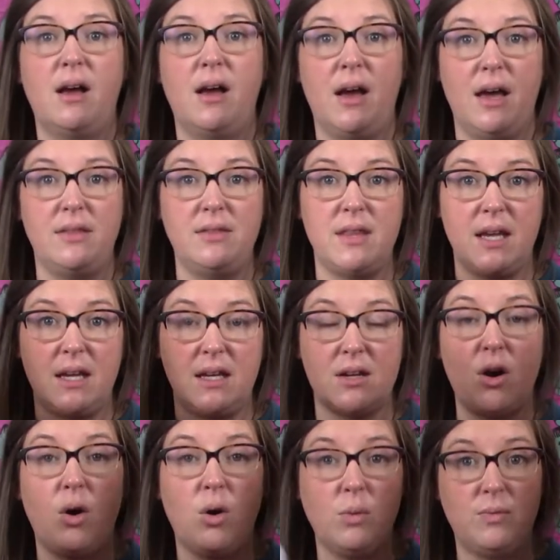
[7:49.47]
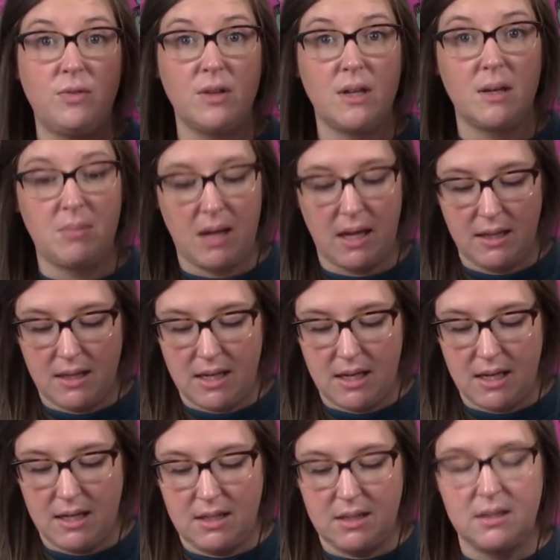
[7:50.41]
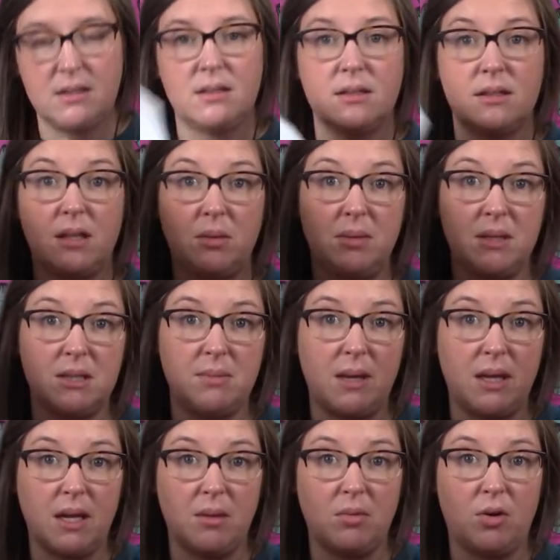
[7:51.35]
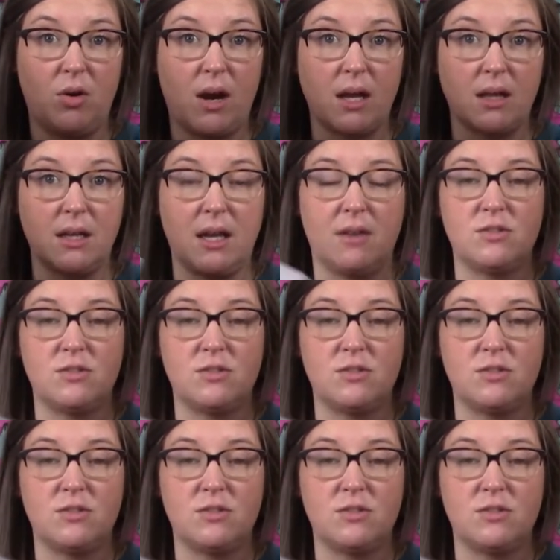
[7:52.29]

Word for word: And then hopefully by then, they'll be spelling them correctly.